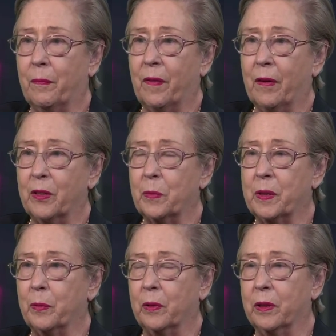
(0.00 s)
Various
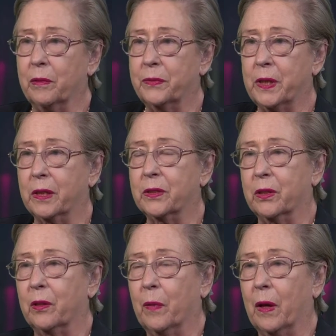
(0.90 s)
people have
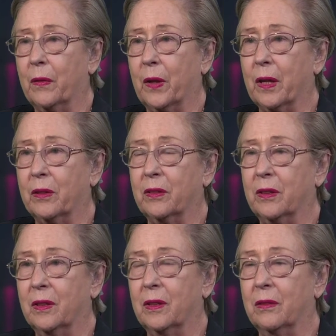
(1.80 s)
texted about that,
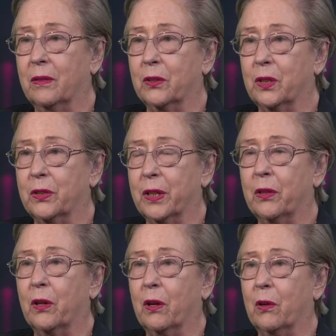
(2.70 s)
that she
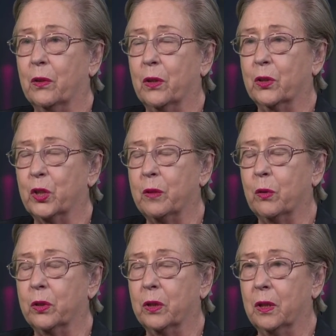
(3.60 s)
said, oh, that she
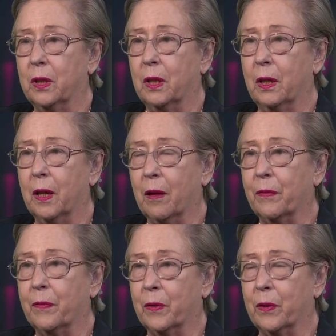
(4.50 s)
would
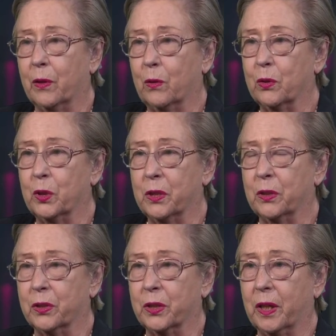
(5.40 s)
love the Lord
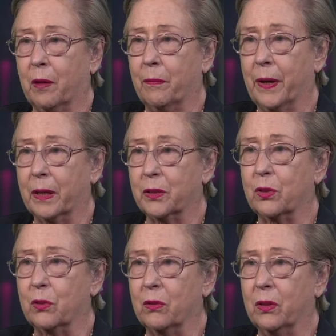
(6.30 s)
Jesus to come back
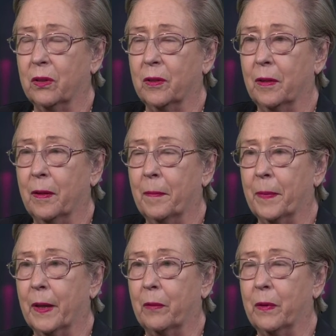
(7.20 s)
soon.
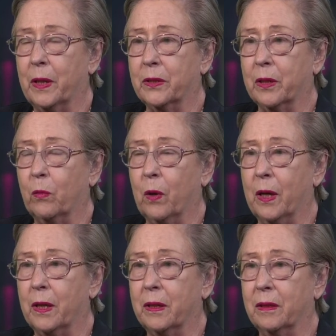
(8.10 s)
And when they said,
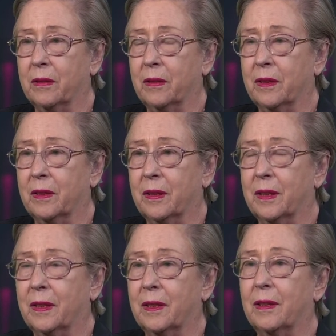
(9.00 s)
why?
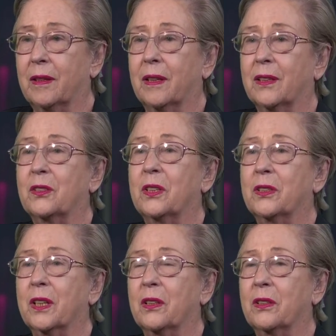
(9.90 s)
And she
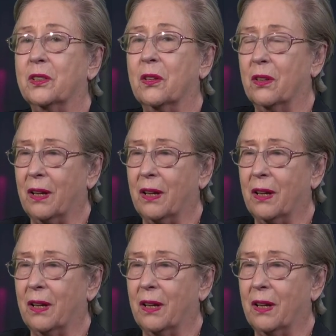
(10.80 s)
said, so that